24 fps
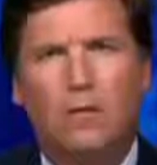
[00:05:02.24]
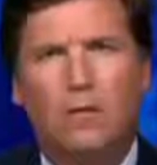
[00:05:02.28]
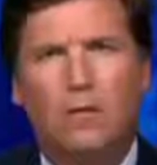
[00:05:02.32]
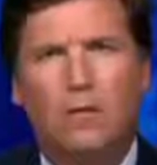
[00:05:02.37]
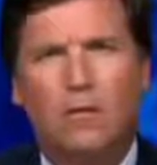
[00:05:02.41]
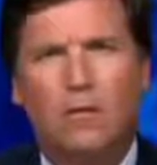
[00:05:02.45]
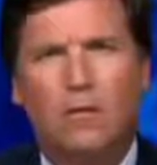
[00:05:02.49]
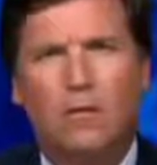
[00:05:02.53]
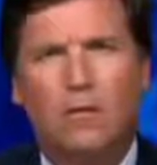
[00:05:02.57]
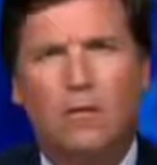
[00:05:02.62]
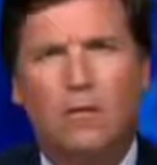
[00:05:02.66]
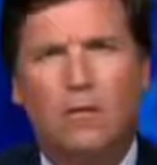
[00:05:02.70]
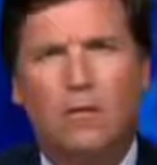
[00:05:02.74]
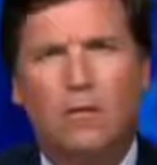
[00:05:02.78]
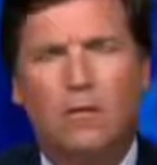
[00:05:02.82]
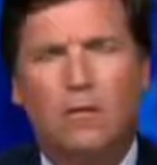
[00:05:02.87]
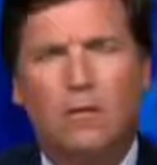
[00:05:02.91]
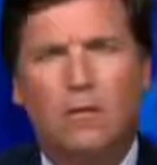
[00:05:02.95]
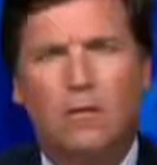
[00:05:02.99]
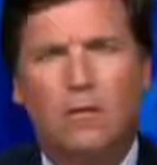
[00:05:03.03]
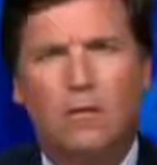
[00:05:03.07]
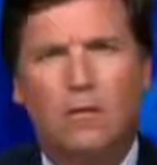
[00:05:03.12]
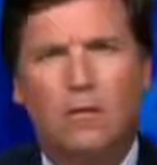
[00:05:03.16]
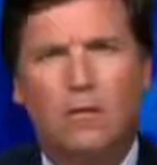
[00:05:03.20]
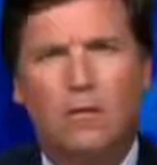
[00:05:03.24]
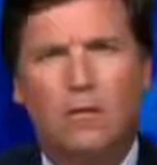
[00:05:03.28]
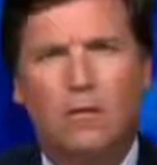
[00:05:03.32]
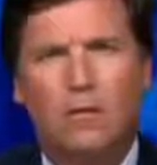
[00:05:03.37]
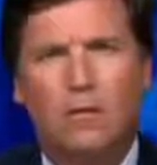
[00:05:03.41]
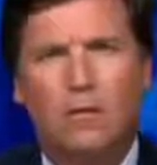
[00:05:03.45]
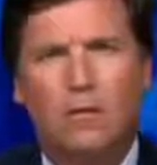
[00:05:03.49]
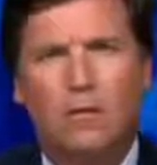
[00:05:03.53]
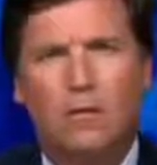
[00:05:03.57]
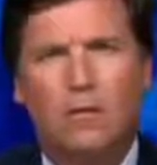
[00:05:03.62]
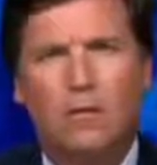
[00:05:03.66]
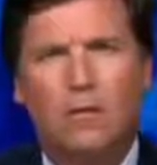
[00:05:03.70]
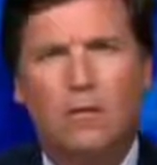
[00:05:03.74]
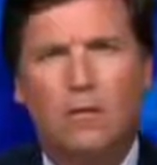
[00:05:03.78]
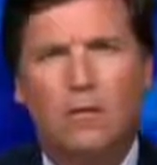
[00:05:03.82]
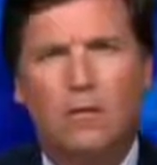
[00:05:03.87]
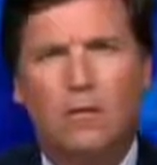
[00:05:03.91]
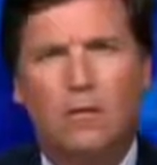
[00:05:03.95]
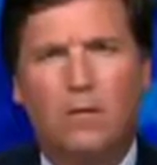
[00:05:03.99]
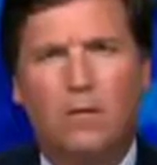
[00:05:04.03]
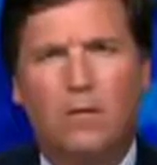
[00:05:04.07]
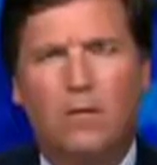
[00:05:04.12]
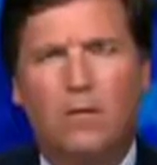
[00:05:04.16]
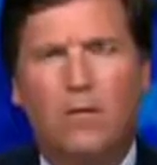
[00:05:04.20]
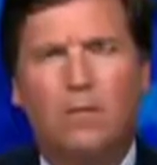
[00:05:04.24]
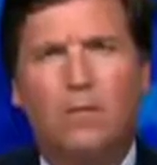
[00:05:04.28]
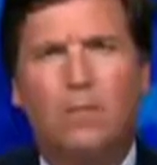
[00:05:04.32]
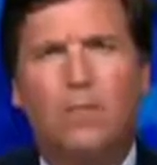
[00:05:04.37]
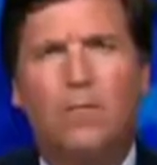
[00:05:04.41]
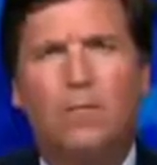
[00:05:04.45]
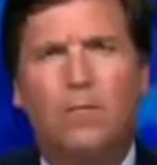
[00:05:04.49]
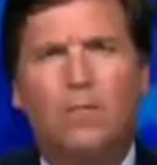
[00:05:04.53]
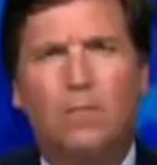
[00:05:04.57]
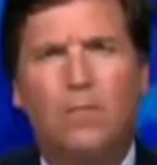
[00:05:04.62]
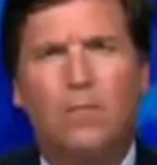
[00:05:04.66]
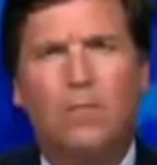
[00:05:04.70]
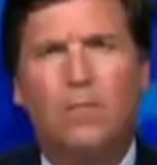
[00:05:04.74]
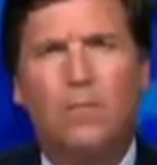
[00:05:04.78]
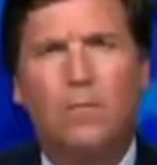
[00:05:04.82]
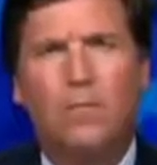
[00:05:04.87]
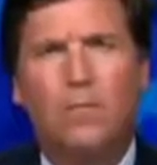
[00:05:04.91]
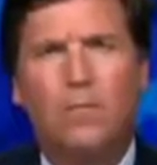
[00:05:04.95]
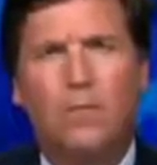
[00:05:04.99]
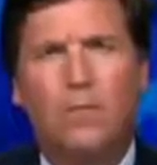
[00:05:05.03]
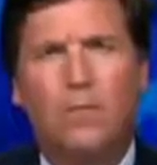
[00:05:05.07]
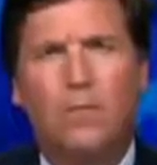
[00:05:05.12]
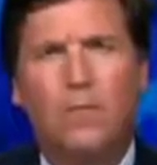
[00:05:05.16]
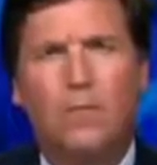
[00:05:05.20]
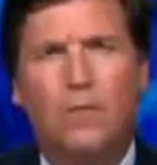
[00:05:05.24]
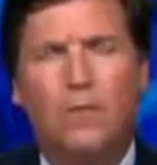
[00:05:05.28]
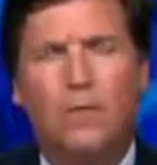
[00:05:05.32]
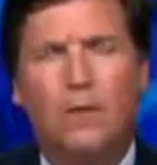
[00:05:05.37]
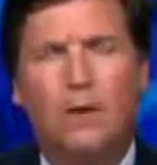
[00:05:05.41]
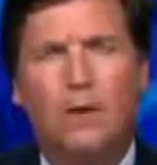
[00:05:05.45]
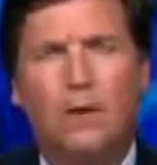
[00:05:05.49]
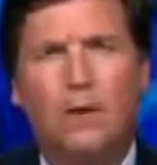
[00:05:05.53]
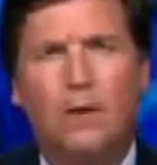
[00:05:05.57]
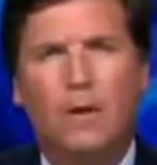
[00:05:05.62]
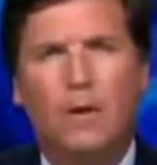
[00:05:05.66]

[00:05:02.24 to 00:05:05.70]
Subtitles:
This person isn't speaking.